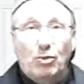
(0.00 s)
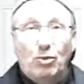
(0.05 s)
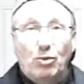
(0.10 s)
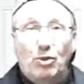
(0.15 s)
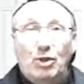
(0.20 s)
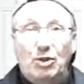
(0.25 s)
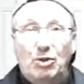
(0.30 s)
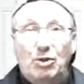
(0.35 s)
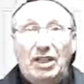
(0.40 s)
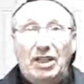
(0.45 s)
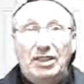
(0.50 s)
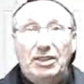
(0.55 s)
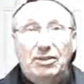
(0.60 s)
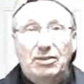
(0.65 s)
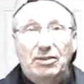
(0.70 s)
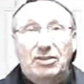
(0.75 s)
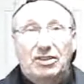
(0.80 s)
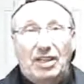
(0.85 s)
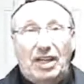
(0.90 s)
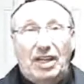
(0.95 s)
What do I
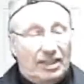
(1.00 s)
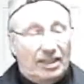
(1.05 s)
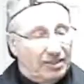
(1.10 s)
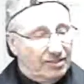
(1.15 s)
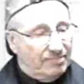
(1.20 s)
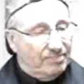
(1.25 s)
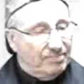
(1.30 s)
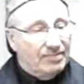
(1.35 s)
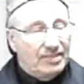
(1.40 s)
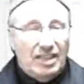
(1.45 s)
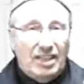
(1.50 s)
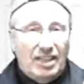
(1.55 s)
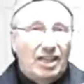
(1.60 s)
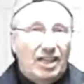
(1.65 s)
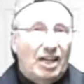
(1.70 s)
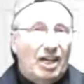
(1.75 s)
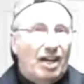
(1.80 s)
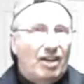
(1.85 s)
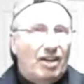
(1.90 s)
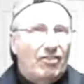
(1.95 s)
use then?
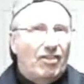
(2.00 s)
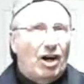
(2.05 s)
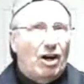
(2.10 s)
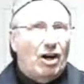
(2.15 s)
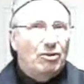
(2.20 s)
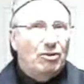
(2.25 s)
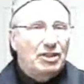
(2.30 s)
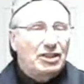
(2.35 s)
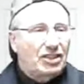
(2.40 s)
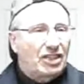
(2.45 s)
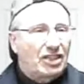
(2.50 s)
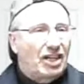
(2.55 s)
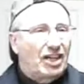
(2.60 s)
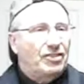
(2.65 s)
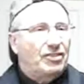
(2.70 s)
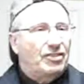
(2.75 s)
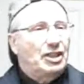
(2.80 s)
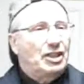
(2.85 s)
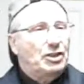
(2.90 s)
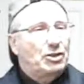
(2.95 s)
I've always
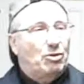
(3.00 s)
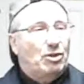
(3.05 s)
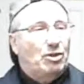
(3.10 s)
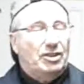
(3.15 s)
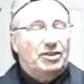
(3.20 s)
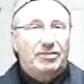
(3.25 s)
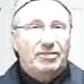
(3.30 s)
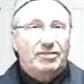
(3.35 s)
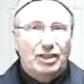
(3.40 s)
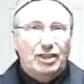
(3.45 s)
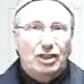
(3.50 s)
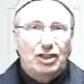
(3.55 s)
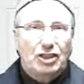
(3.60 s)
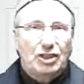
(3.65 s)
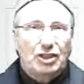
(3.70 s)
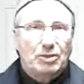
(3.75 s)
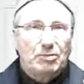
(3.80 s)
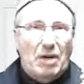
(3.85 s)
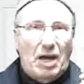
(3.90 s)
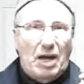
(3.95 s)
got this one. This
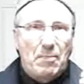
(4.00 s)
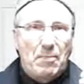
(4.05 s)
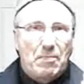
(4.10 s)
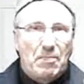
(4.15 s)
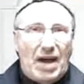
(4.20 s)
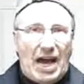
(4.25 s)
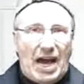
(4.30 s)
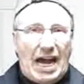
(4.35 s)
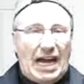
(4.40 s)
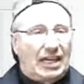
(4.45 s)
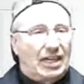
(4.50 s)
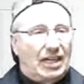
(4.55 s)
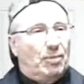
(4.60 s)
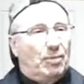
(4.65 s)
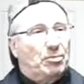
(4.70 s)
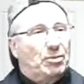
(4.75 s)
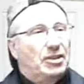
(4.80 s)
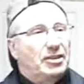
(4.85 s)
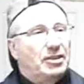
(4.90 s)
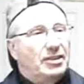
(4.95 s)
is my
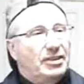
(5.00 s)
backup.